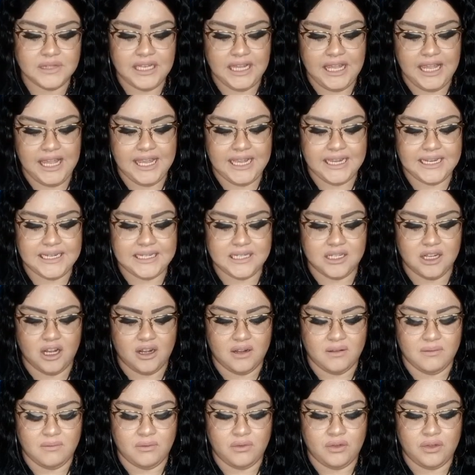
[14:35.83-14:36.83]
And
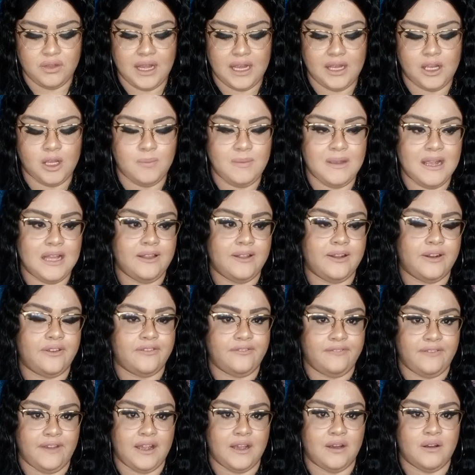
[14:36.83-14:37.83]
there could be a lot
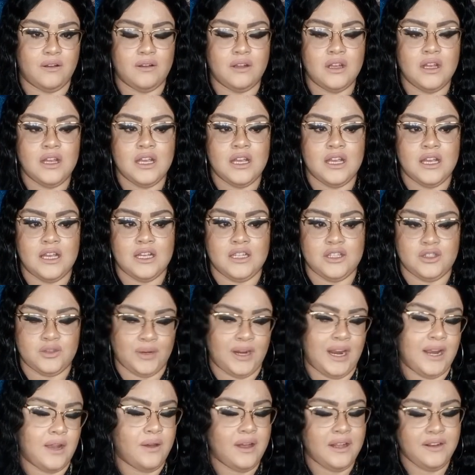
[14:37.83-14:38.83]
of
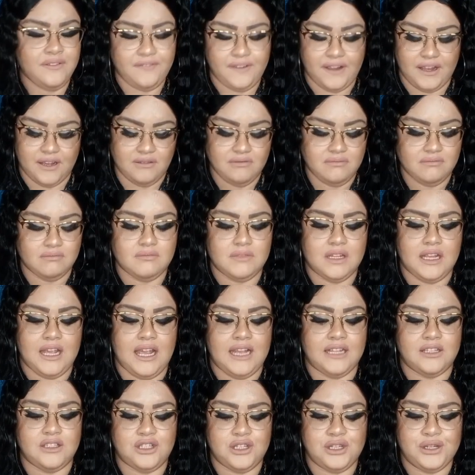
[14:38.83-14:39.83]
trial and fail
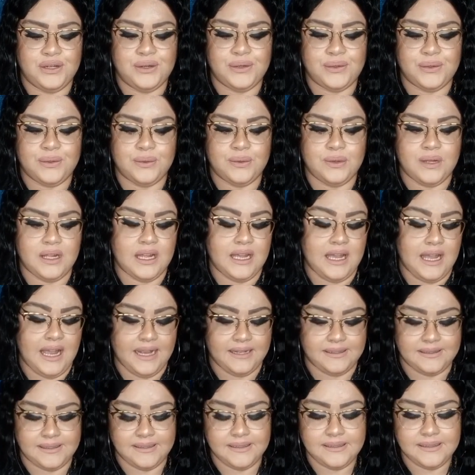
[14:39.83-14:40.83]
until
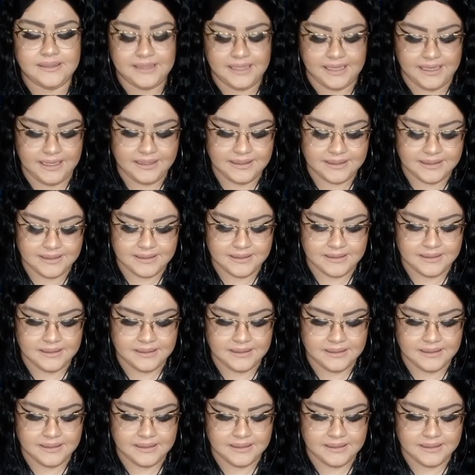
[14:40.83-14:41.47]
it succeeds.